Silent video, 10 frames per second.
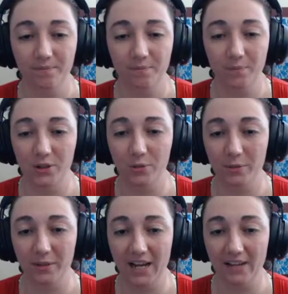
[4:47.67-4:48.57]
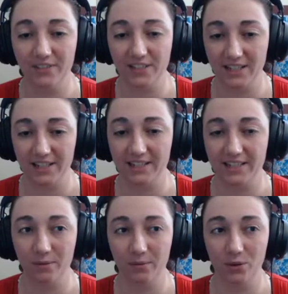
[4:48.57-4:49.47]
But you'll be able to have the signs
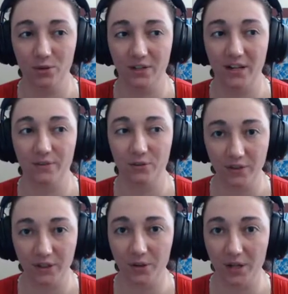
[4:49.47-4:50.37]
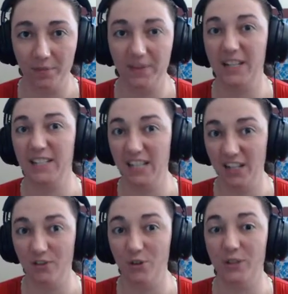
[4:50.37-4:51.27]
down below if you have your finger up, and that's
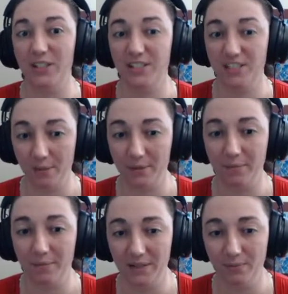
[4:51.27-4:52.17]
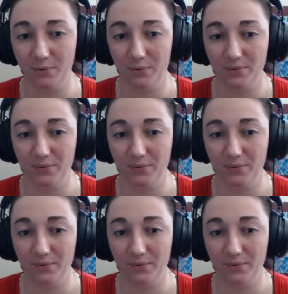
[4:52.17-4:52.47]
if you can summon people.